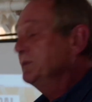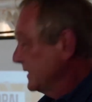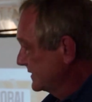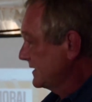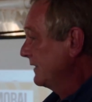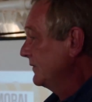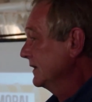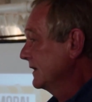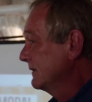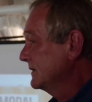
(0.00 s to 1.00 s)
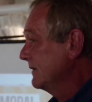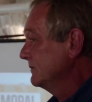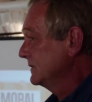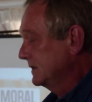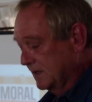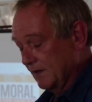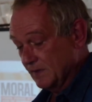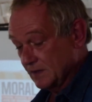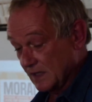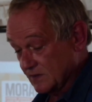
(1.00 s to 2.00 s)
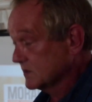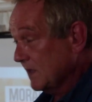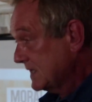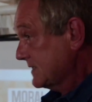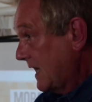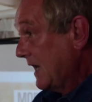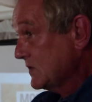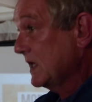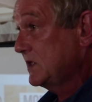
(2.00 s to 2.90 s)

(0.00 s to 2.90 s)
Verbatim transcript: But the South African government doesn't. So there's a guy who's